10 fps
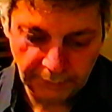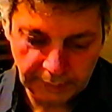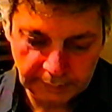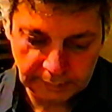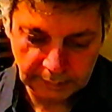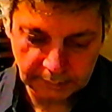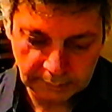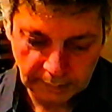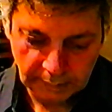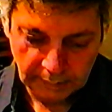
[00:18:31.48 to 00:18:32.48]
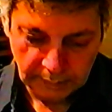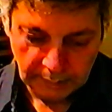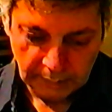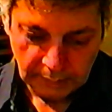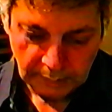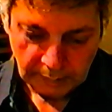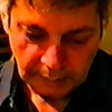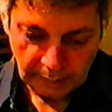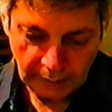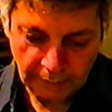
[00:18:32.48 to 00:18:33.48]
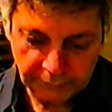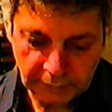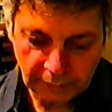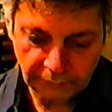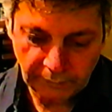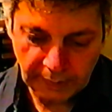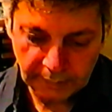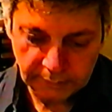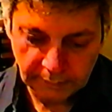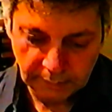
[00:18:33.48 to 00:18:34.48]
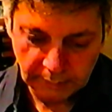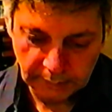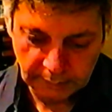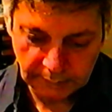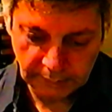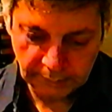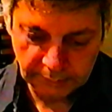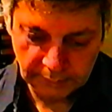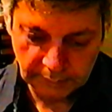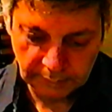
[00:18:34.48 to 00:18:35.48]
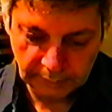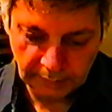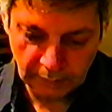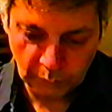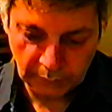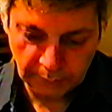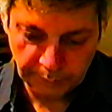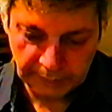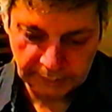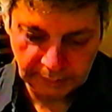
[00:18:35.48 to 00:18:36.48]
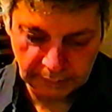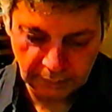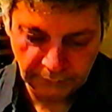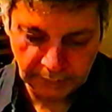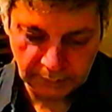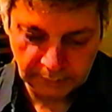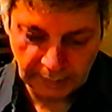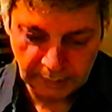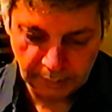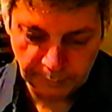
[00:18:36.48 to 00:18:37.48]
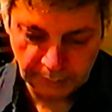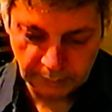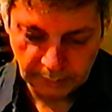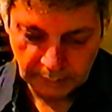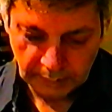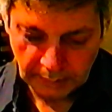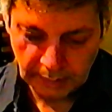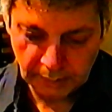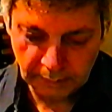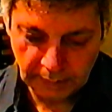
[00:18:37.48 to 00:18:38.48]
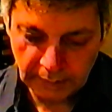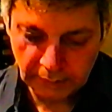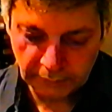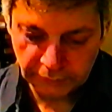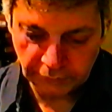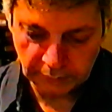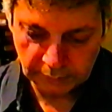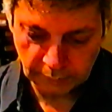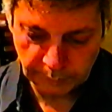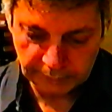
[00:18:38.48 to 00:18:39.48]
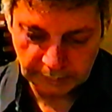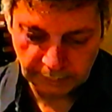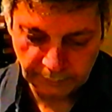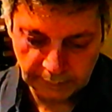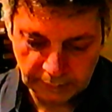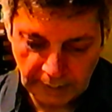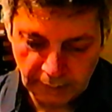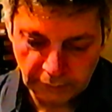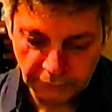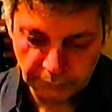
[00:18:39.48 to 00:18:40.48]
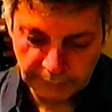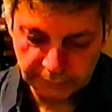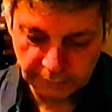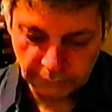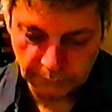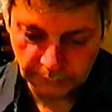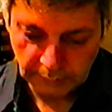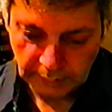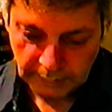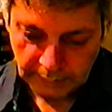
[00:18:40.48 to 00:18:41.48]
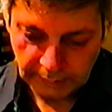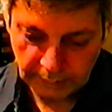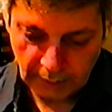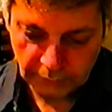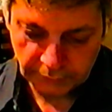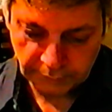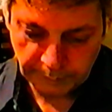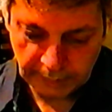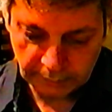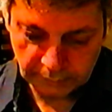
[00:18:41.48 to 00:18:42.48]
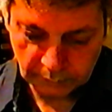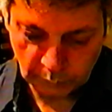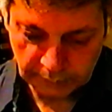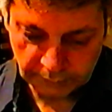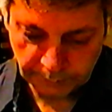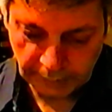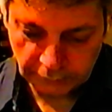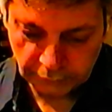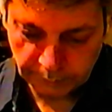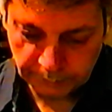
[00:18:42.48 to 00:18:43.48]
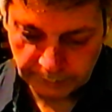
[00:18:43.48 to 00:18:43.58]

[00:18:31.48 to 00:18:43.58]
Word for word: 136 after a fight these there will be significant enemy an energy, there will be significant energy residue in outer space when spaceship